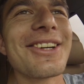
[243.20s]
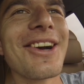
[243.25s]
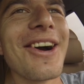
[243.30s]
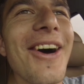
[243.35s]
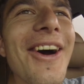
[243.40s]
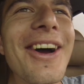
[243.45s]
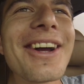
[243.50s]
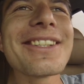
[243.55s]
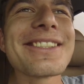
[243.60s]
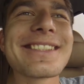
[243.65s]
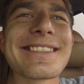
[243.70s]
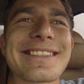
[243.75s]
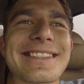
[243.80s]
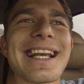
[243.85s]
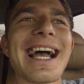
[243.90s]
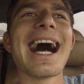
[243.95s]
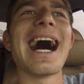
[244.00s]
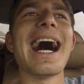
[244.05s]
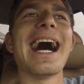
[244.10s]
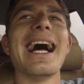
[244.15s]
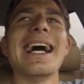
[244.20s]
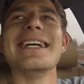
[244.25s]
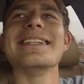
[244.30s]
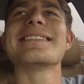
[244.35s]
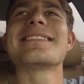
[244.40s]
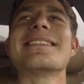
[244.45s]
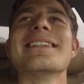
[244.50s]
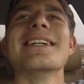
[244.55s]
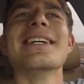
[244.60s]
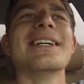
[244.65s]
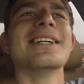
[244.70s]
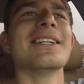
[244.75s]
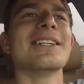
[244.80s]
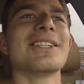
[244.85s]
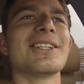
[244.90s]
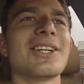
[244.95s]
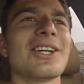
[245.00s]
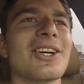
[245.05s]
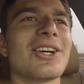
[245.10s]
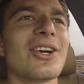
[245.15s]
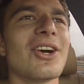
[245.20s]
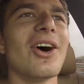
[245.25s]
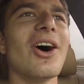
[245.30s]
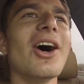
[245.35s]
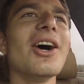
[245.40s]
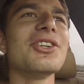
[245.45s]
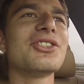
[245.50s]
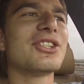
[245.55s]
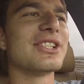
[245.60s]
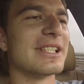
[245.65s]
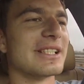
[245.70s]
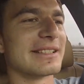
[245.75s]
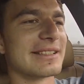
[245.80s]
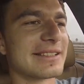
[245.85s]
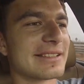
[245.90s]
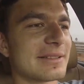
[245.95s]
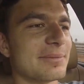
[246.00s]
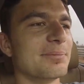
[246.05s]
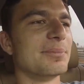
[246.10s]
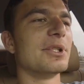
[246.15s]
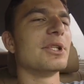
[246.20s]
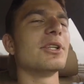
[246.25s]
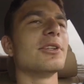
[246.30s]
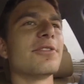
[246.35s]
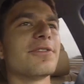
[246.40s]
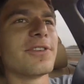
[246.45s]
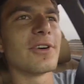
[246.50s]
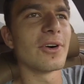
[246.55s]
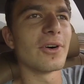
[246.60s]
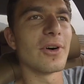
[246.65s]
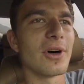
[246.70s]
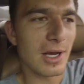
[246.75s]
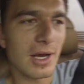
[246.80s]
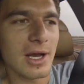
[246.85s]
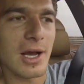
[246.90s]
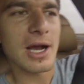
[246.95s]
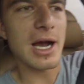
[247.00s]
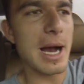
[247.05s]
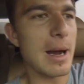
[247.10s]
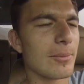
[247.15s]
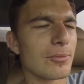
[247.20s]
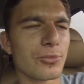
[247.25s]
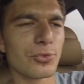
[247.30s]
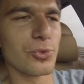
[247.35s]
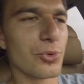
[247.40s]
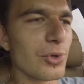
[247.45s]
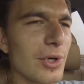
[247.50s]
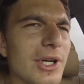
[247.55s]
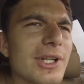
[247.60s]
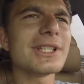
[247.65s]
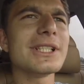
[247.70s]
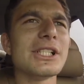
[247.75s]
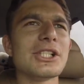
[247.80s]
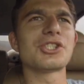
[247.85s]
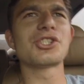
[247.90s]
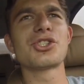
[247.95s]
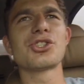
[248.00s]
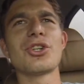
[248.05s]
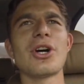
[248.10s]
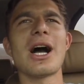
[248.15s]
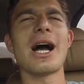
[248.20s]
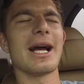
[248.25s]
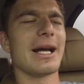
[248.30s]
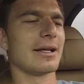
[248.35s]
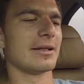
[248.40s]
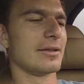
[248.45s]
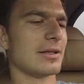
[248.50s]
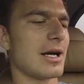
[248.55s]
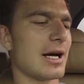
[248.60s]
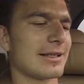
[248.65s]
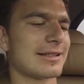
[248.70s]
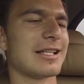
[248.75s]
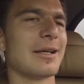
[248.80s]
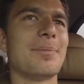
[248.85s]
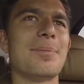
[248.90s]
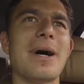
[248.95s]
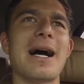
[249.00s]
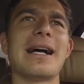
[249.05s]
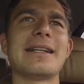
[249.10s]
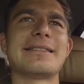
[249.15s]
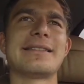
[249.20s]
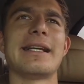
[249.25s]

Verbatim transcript: gorgeous, guys! Gorgeous! beautiful. I'm really trying not to pass